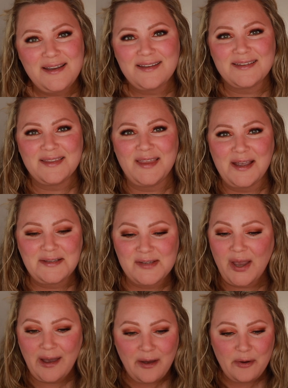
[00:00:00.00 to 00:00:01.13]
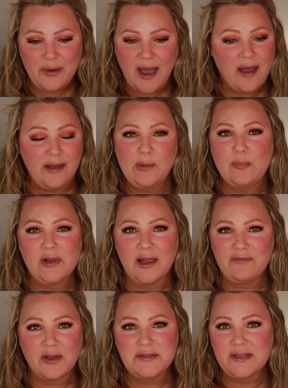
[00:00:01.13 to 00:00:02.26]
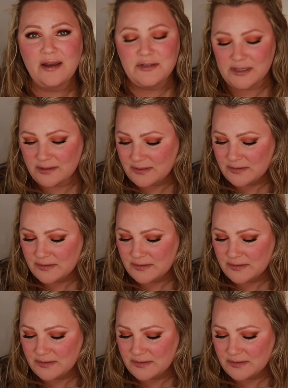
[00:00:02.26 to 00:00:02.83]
it. That's how I apply false lashes.